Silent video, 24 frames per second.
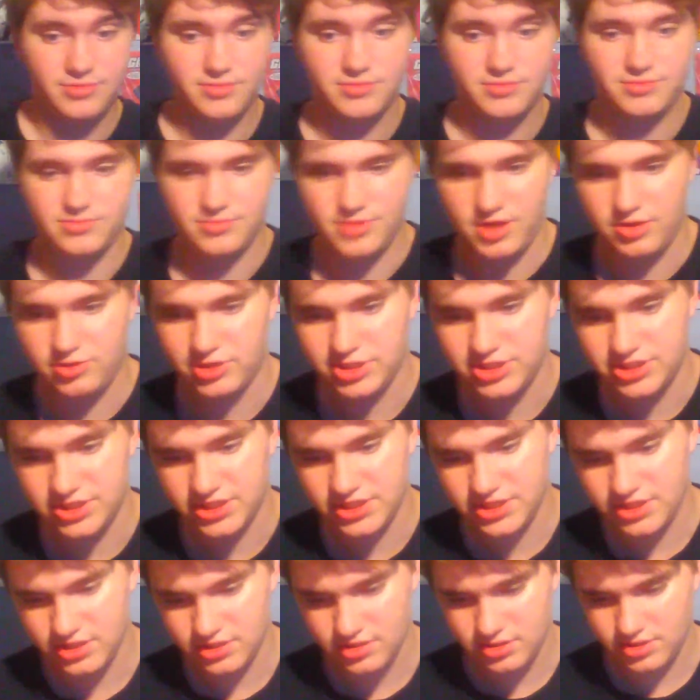which
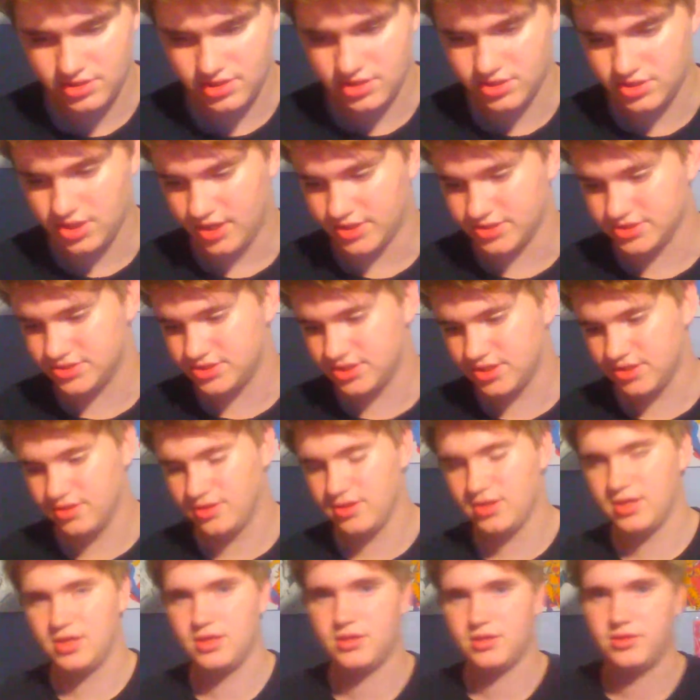he does.
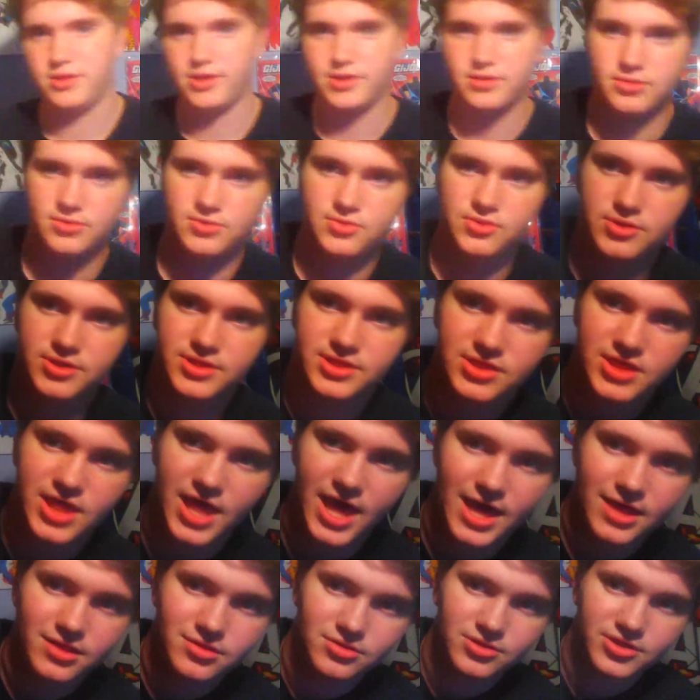Like, look at
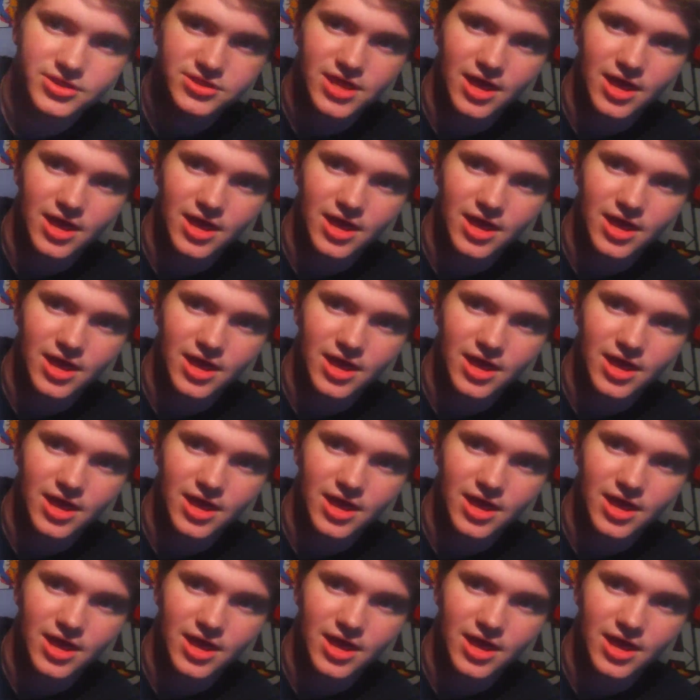that